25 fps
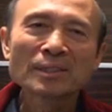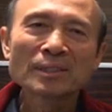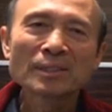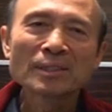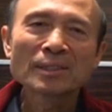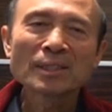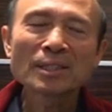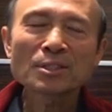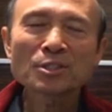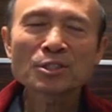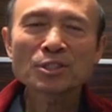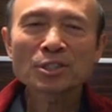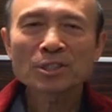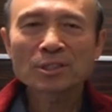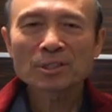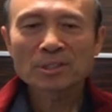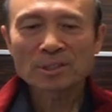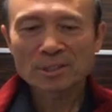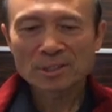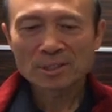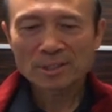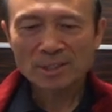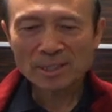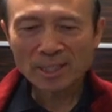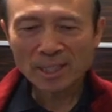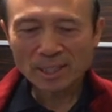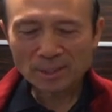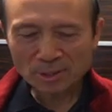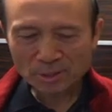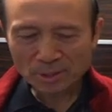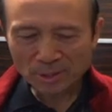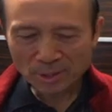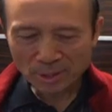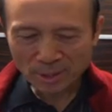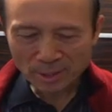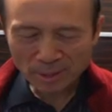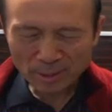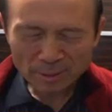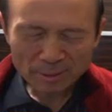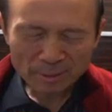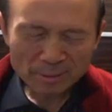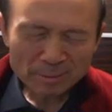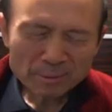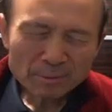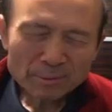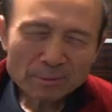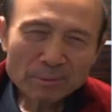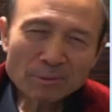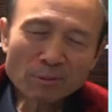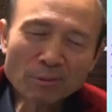He should say to the
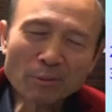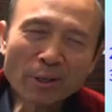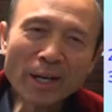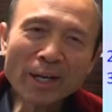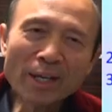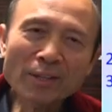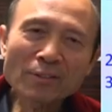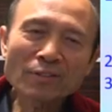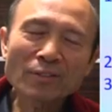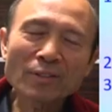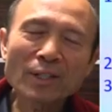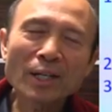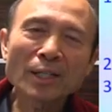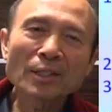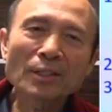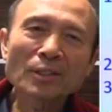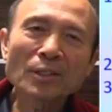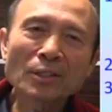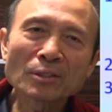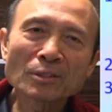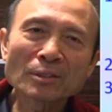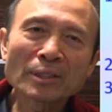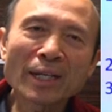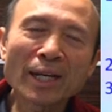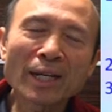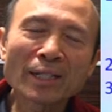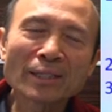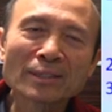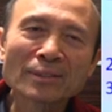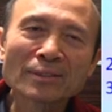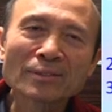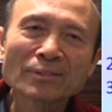wife, I know that.